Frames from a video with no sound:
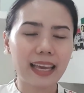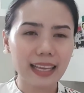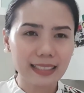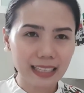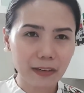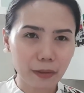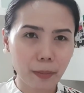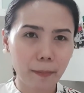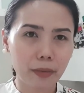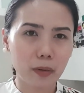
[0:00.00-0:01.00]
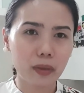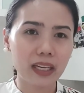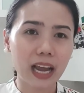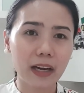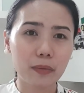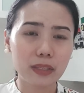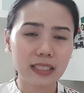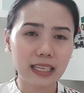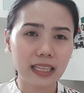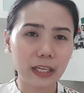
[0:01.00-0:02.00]
I can still remember when Kara was
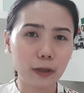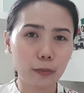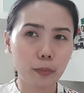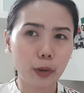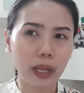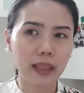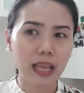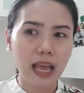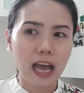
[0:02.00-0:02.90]
still a newborn,